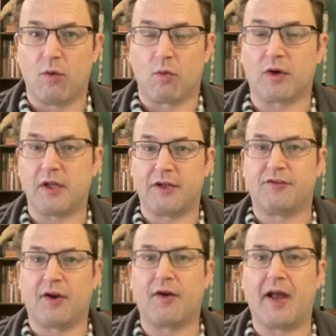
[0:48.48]
working in
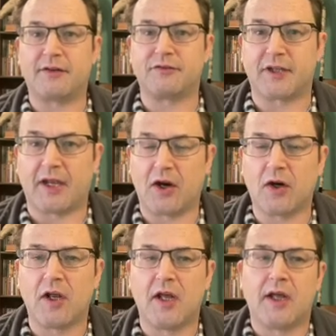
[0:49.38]
geriatric
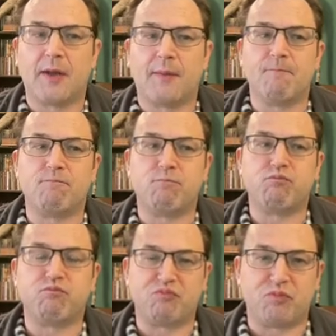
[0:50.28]
care,
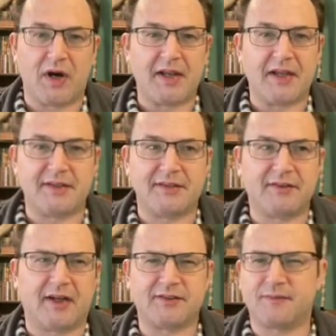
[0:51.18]
but it
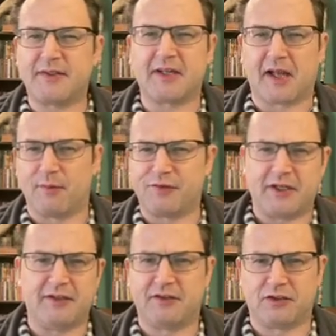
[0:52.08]
is not something that comes
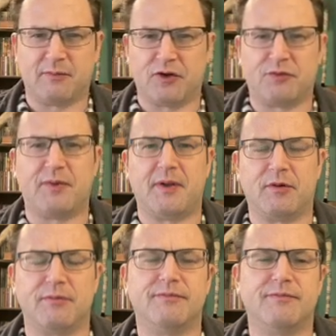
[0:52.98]
easy to most
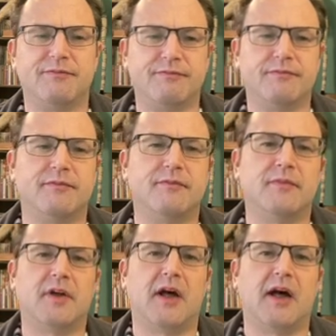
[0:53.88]
people.
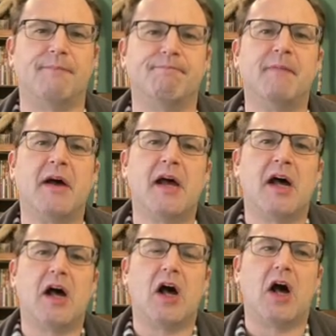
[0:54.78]
Um,
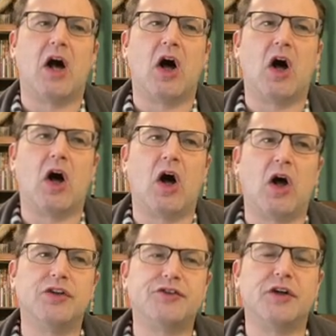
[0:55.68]

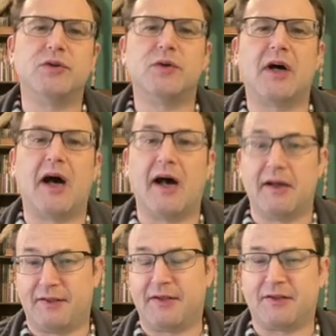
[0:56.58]
also,
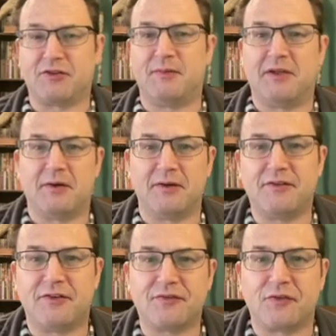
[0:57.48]
I think it should be noted,
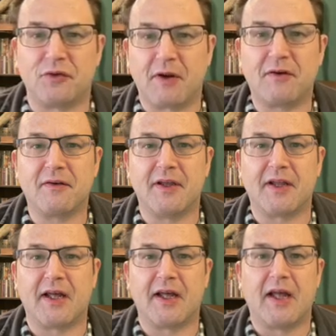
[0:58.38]
just for the record, that
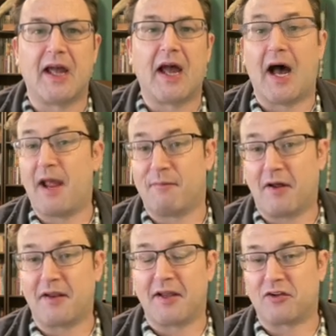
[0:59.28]
uh, I am
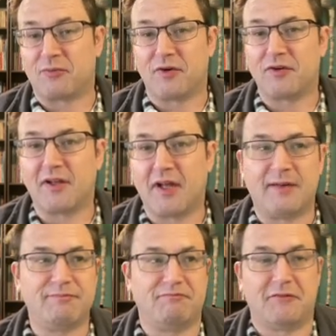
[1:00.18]
not an expert.
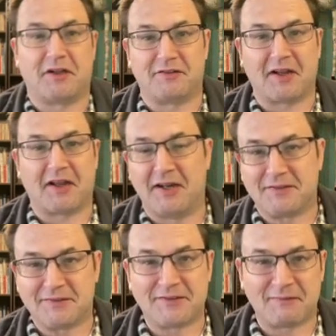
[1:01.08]
I'm not a
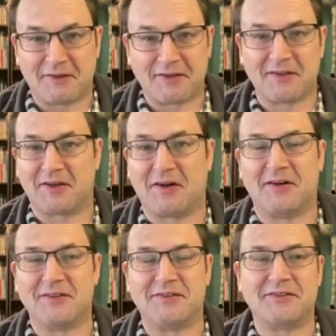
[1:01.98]
psychiatrist. I'm not a
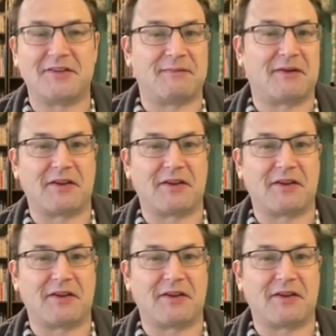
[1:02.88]
psychologist. I'm not a